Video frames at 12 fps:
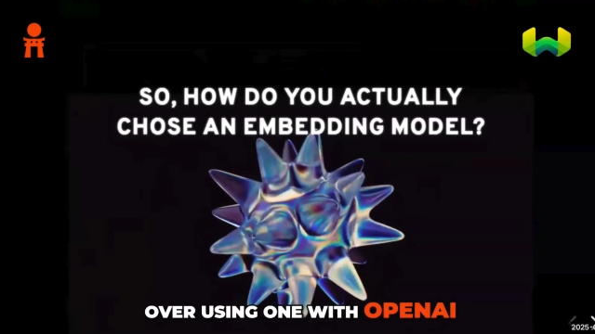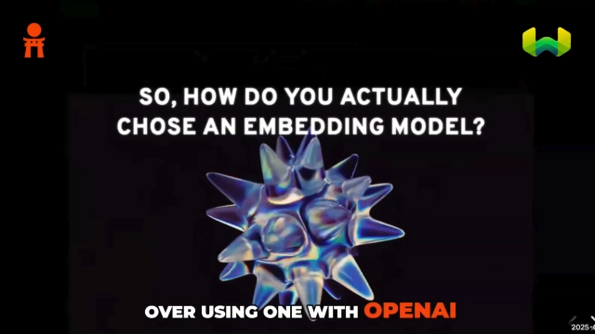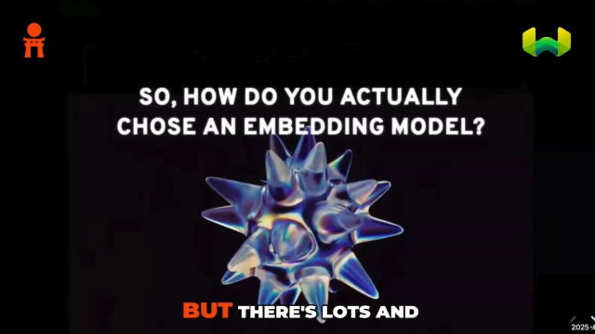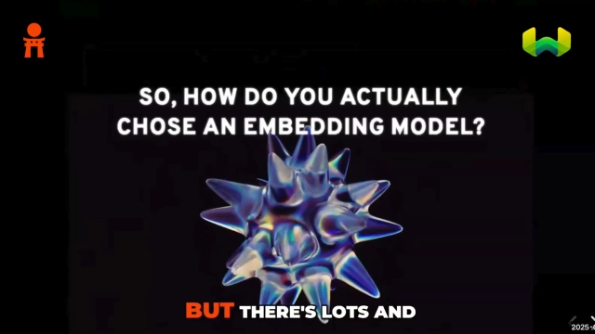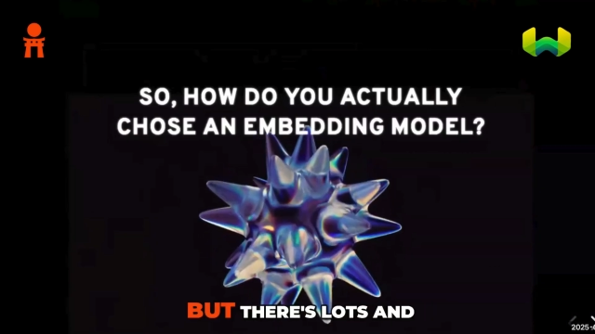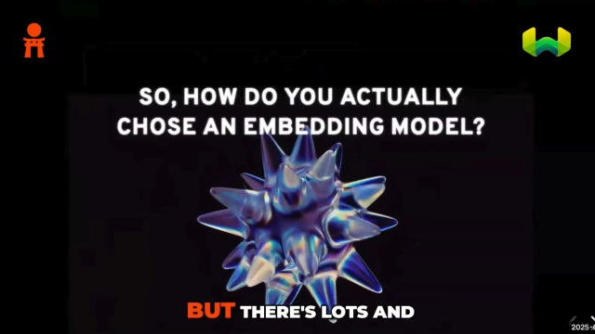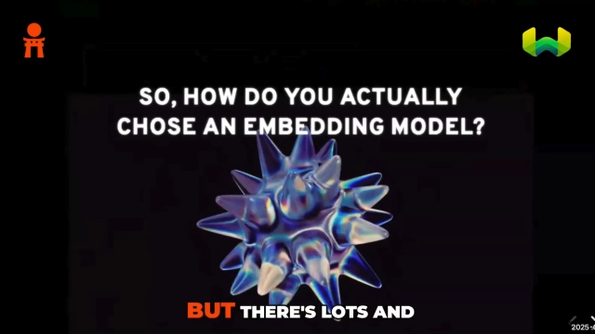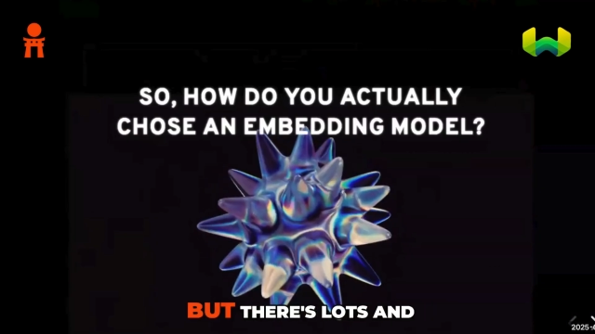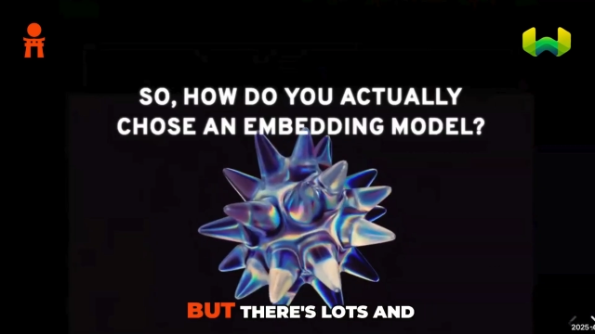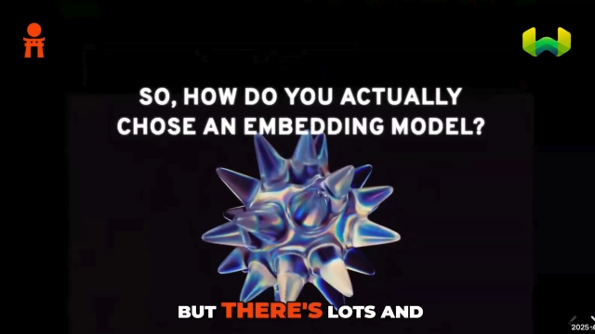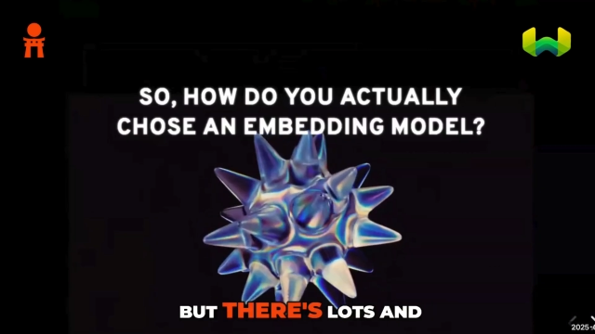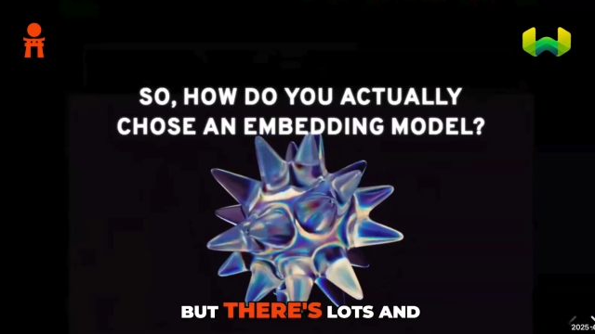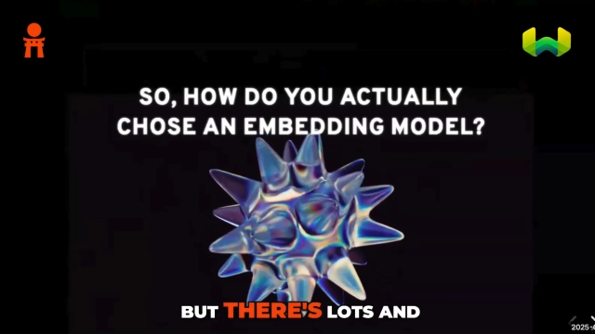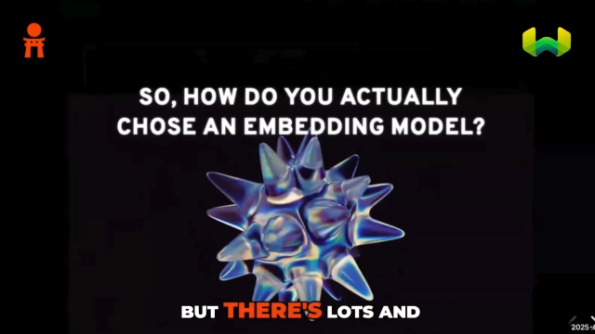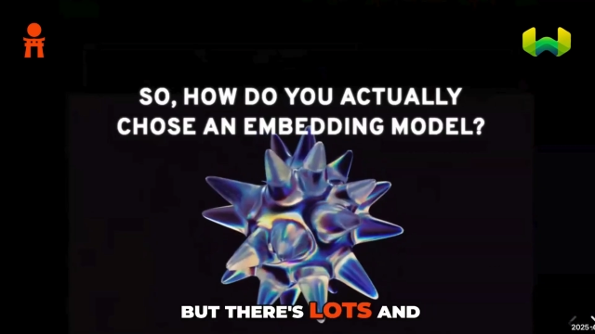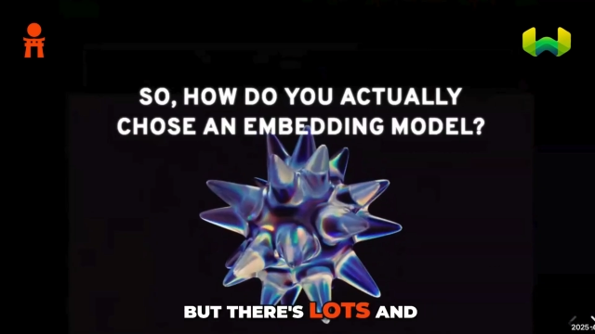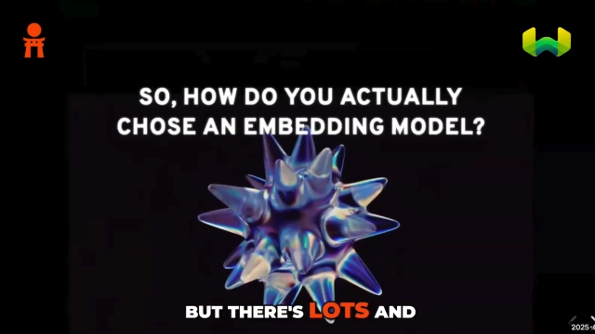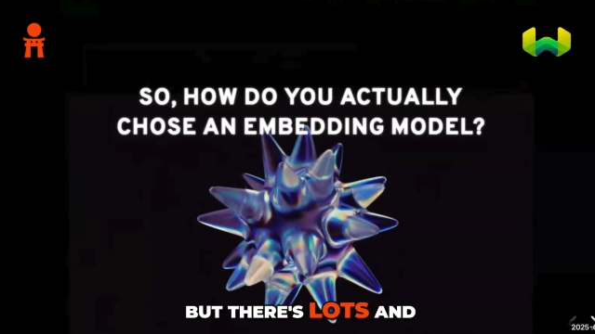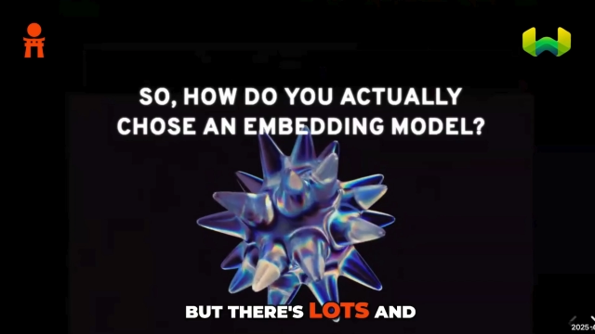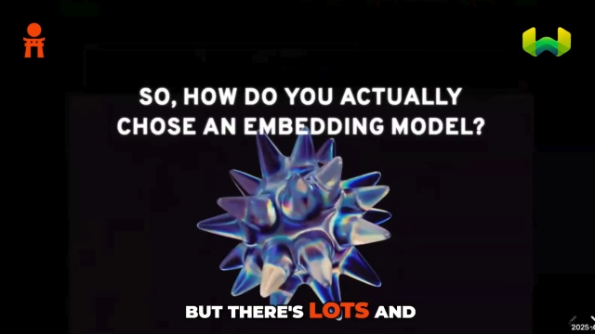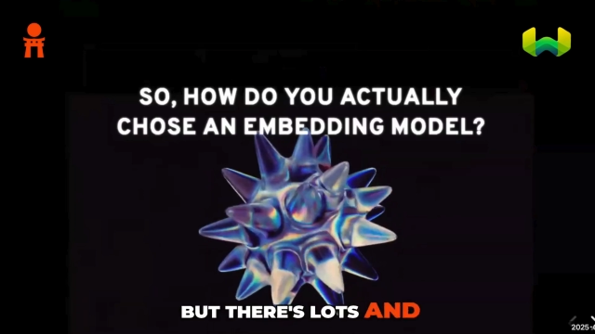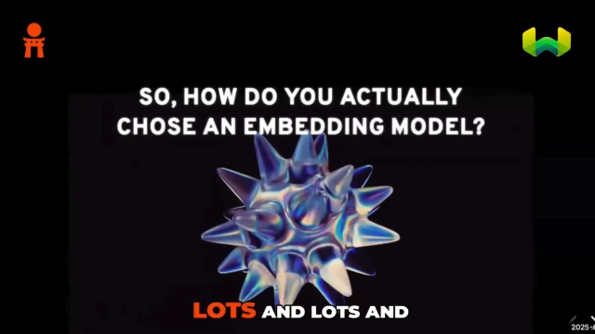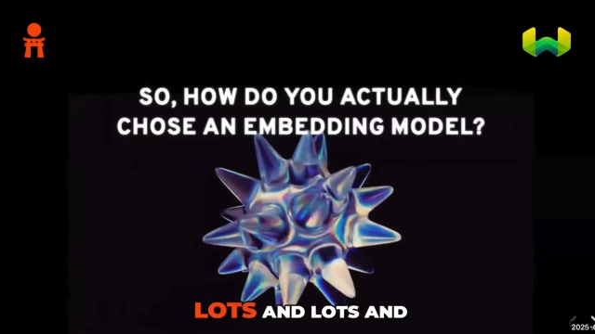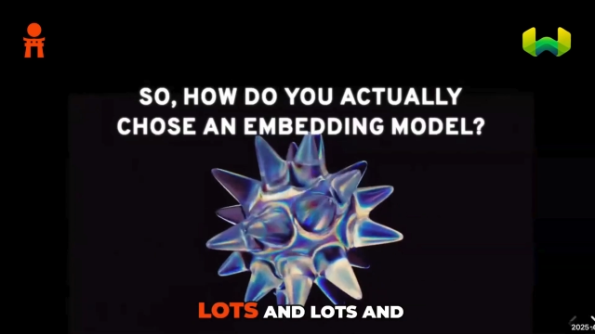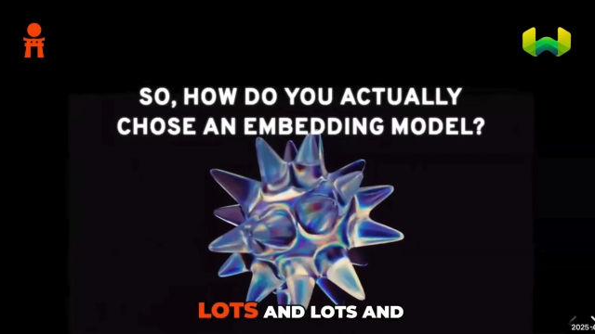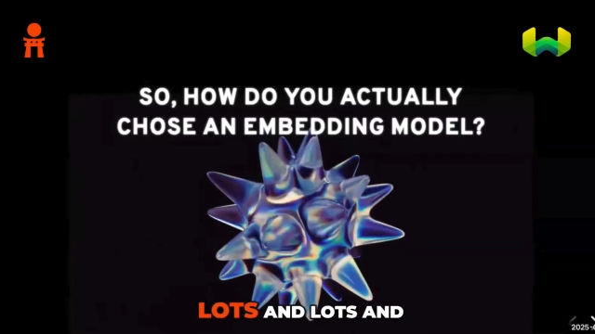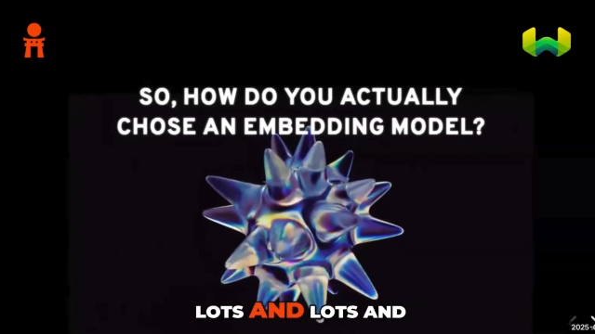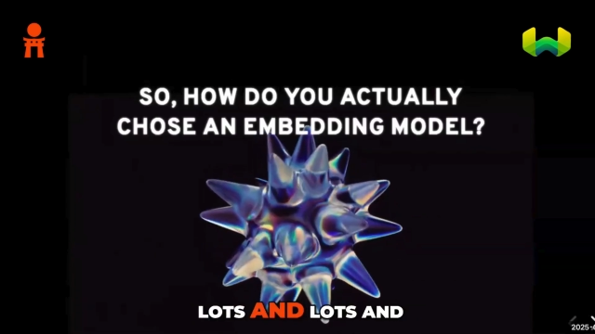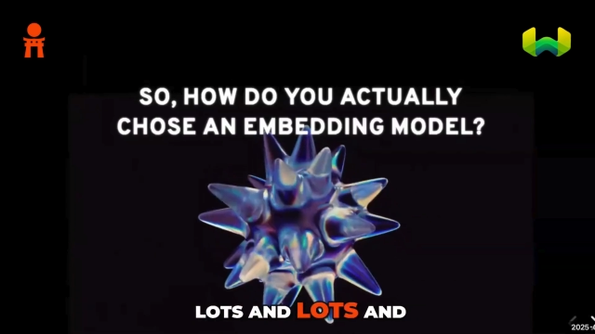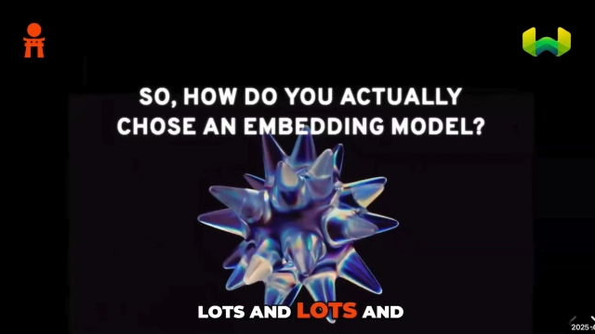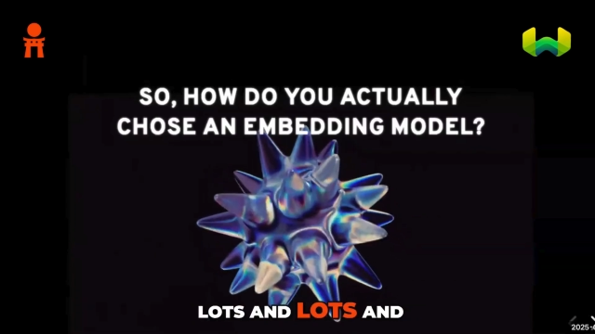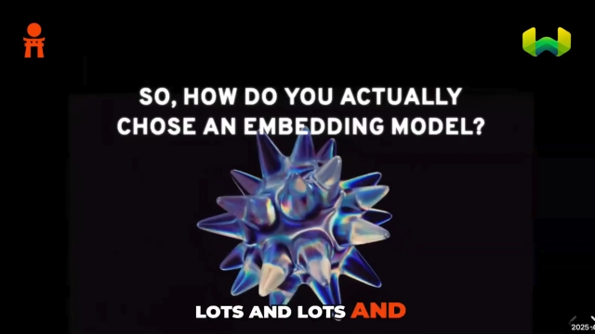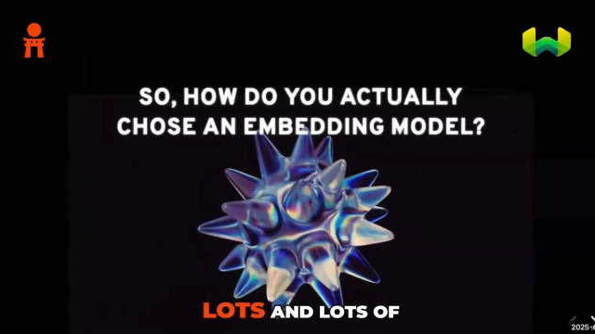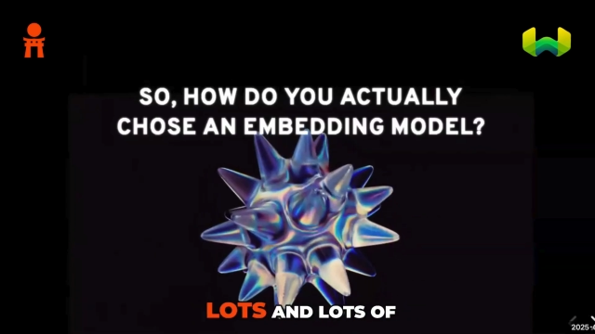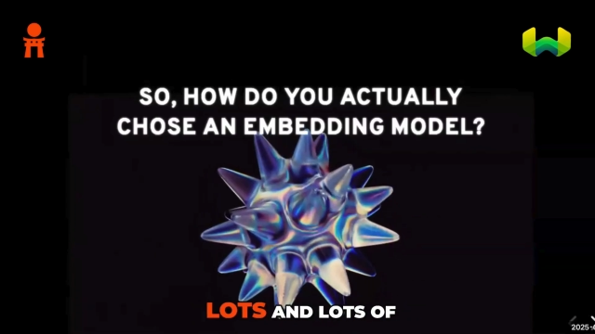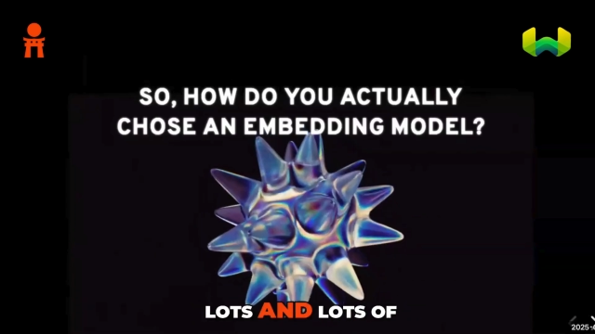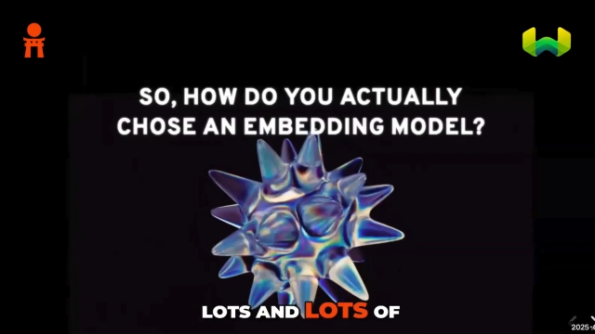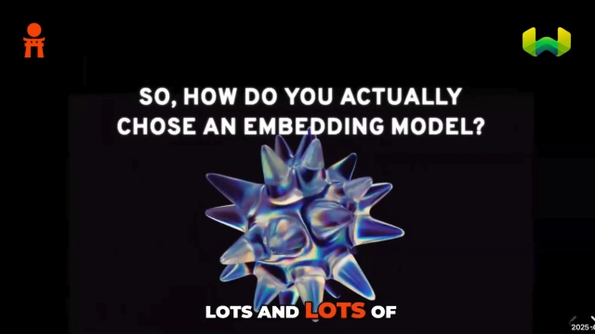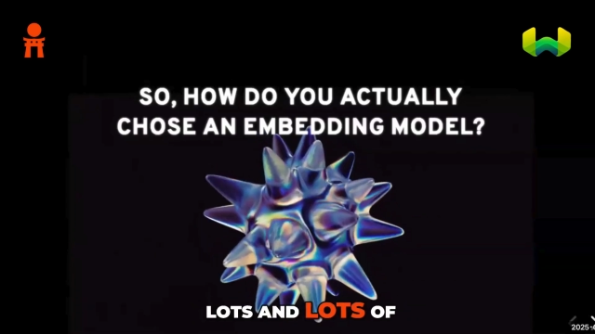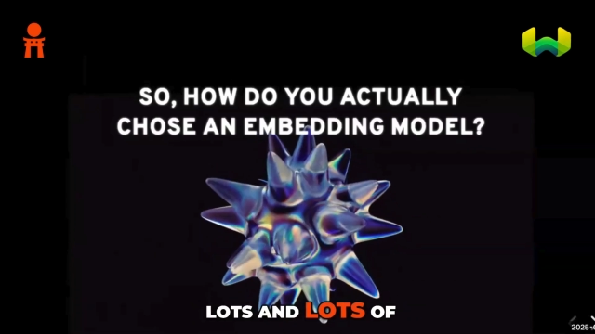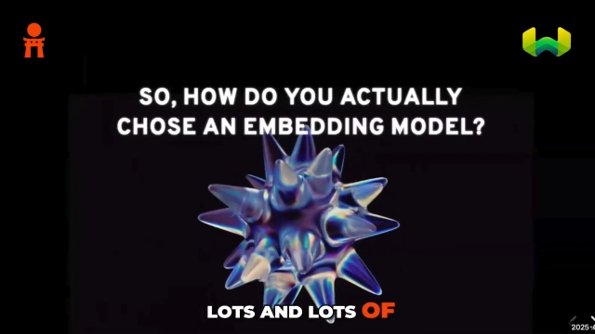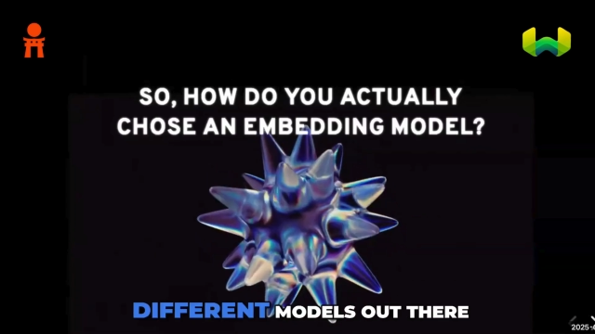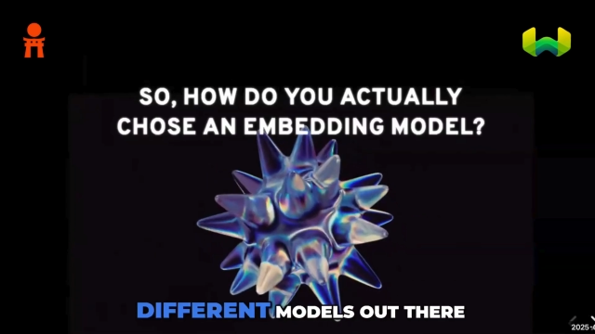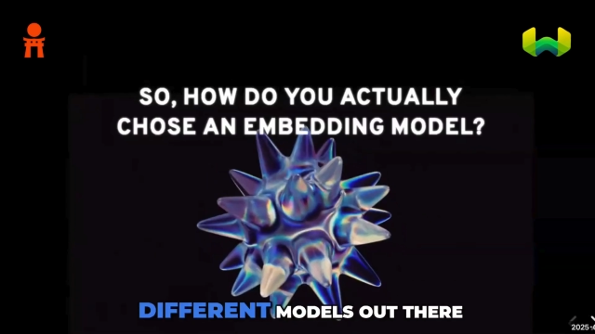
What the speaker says: Nobody's mouth can be seen.